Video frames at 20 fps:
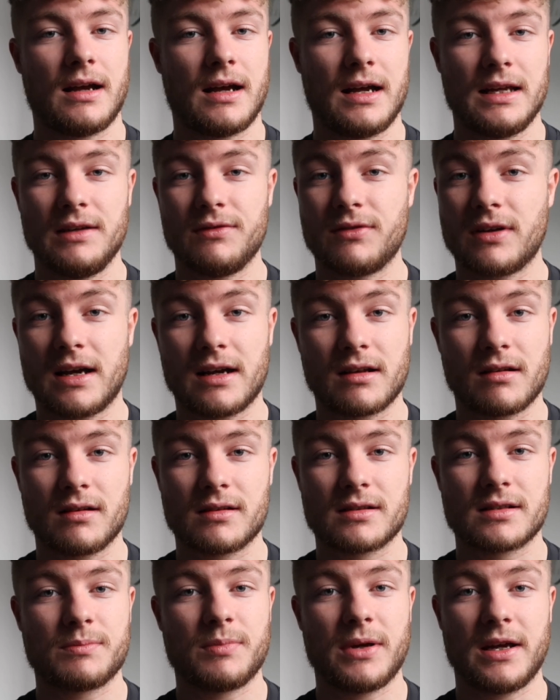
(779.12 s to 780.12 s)
Even
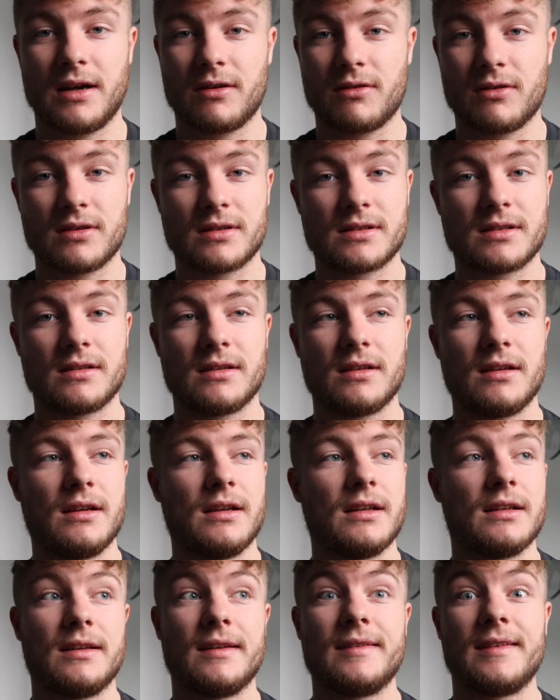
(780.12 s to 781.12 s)
adults, parents,
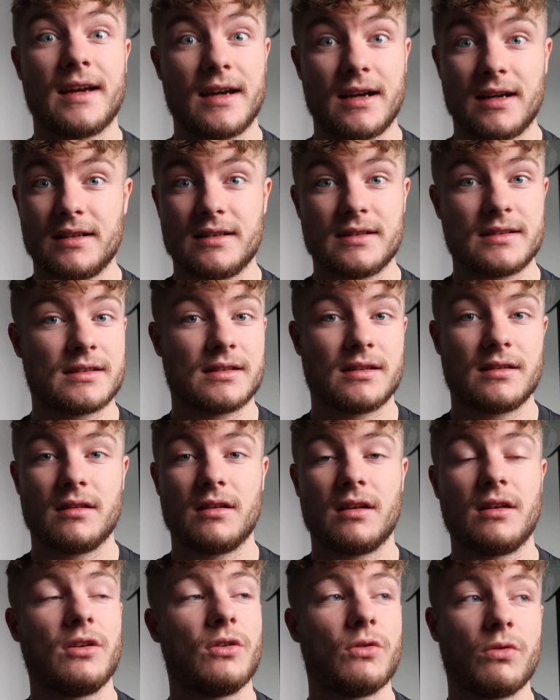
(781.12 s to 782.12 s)
the dads,
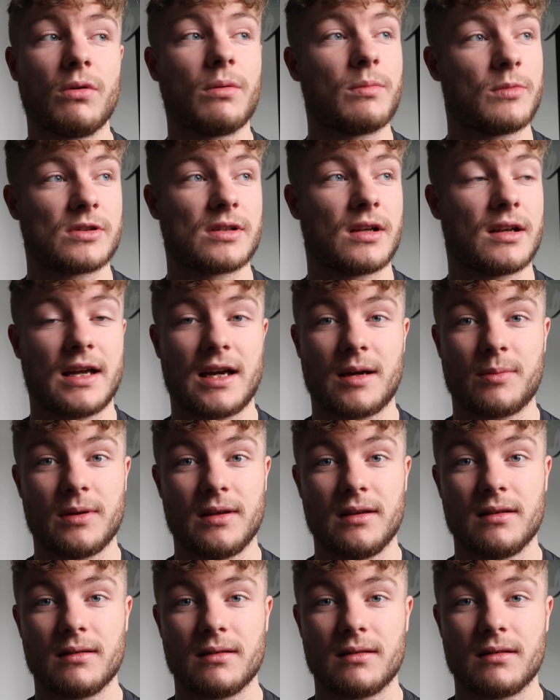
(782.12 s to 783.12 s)
no one was unhappy.